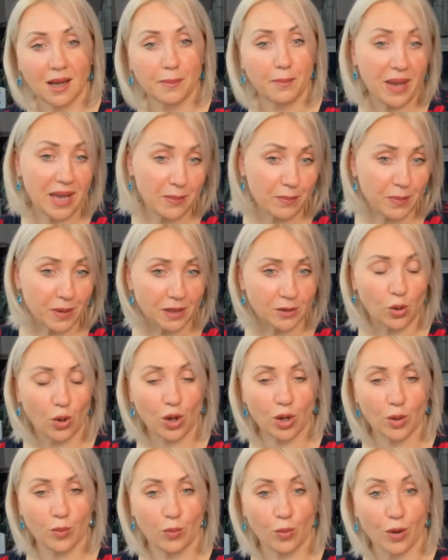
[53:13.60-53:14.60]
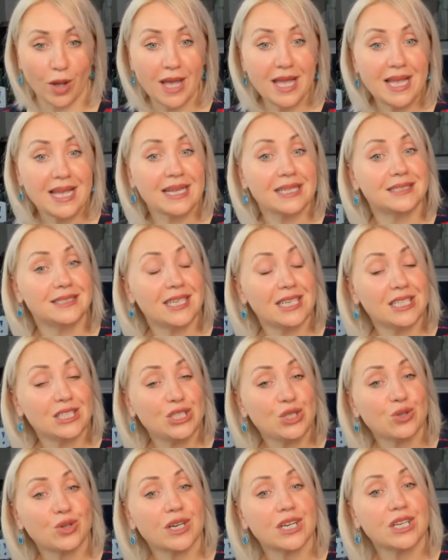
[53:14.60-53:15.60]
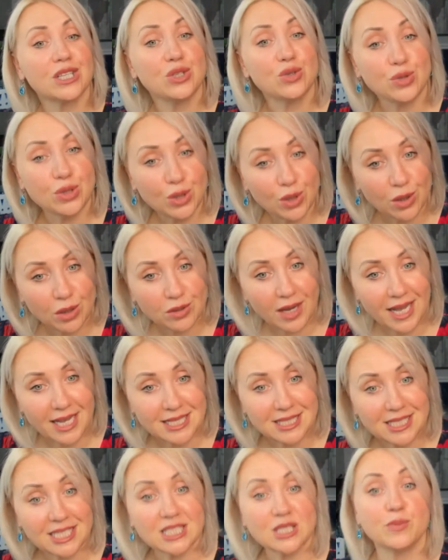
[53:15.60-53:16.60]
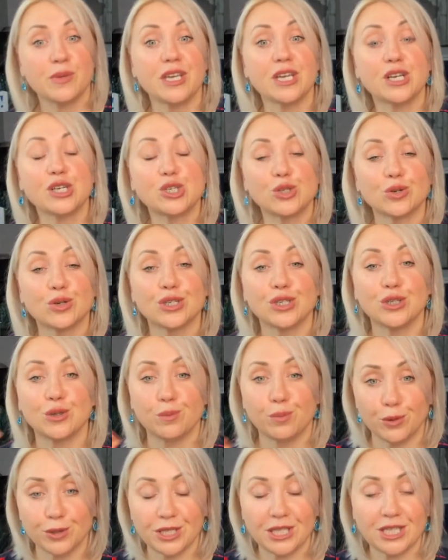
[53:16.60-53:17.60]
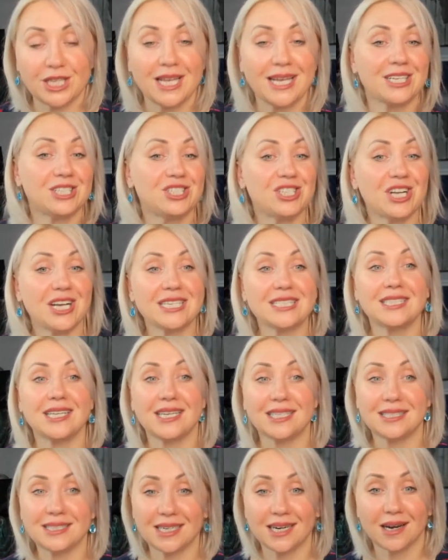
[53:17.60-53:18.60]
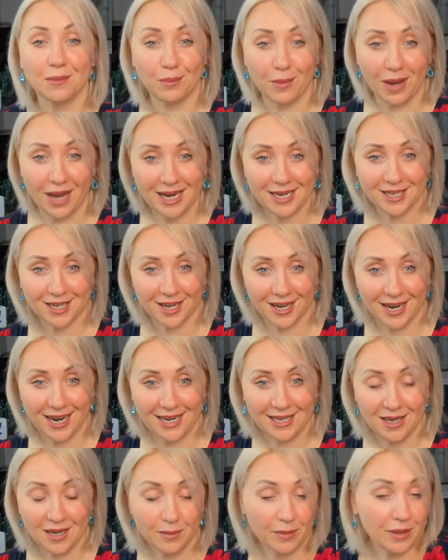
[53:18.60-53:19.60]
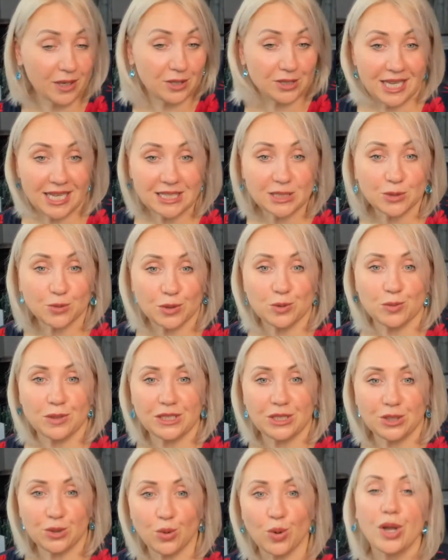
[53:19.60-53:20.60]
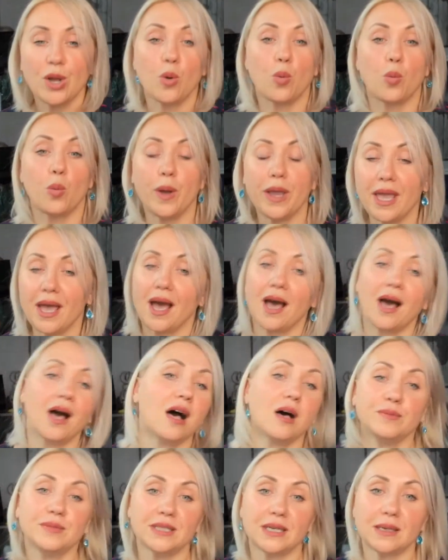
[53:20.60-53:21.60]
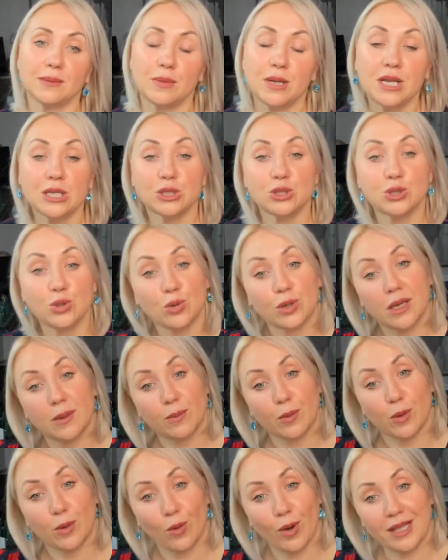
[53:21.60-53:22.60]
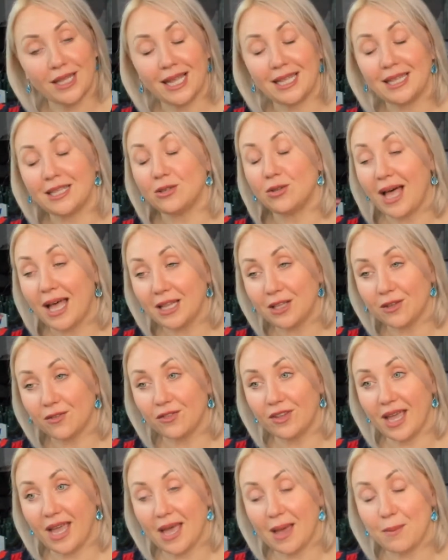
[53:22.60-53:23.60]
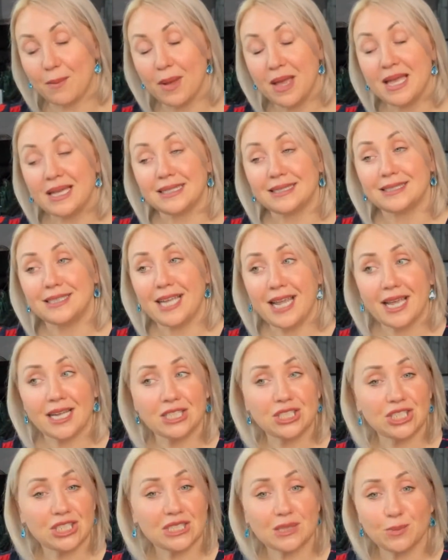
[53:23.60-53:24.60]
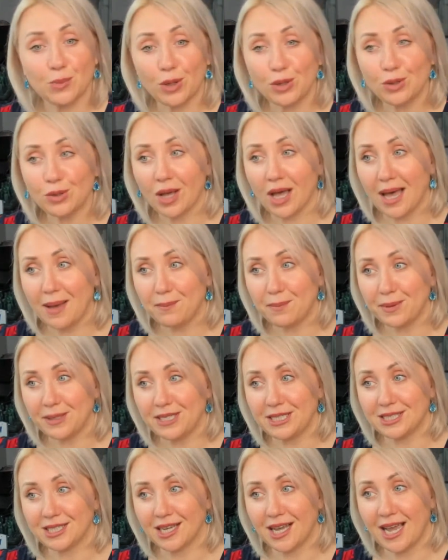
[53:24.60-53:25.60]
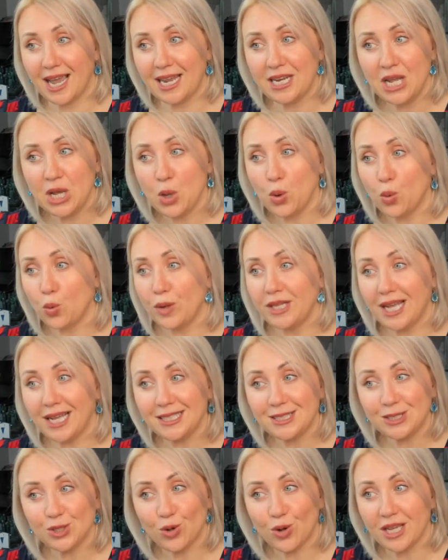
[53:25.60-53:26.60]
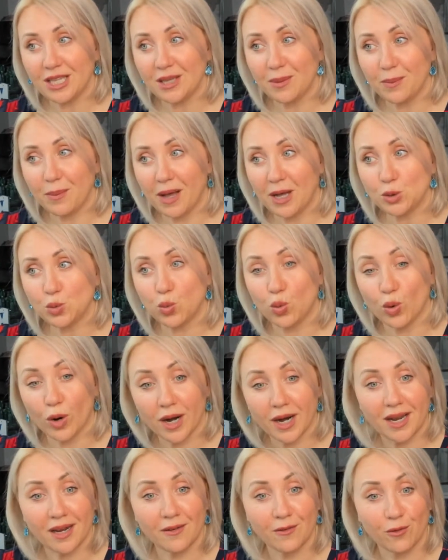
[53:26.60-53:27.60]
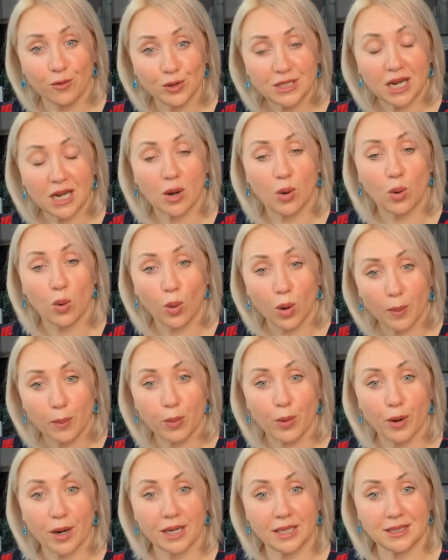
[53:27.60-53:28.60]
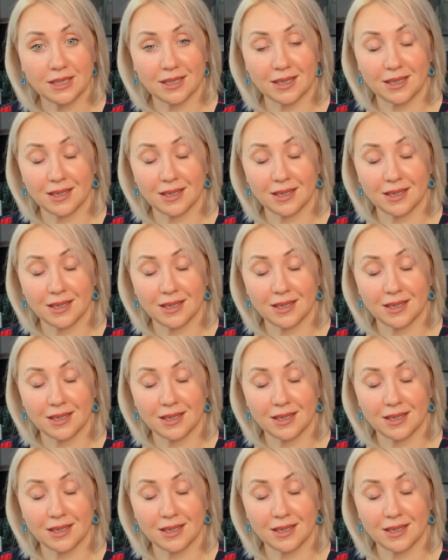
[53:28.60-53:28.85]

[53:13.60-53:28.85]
paper logbook? Did you renew your license? Make sure you put it, just as a reminder, right? Because that's what we do. We help them to keep going. And a lot of them, they are just small companies, right? We're not talking about working for the corporate